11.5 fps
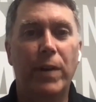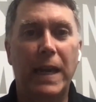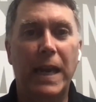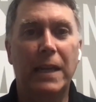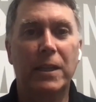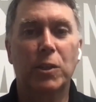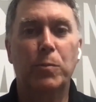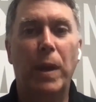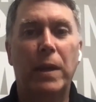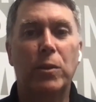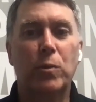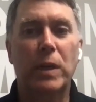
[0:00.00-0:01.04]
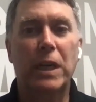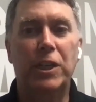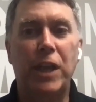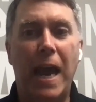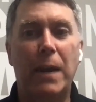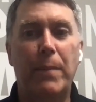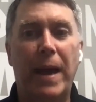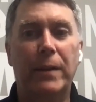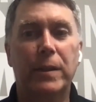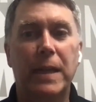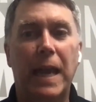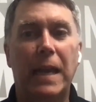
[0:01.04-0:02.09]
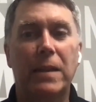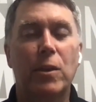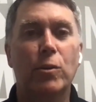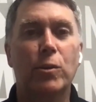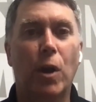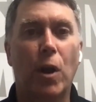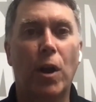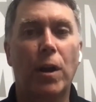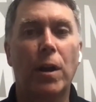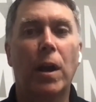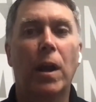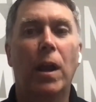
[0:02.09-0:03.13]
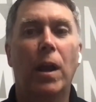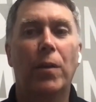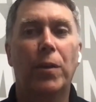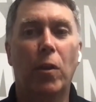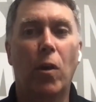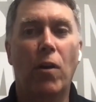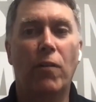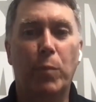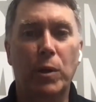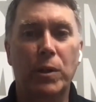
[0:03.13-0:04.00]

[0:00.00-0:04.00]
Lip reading: again, just picked 3 to chat about today, and those are the law of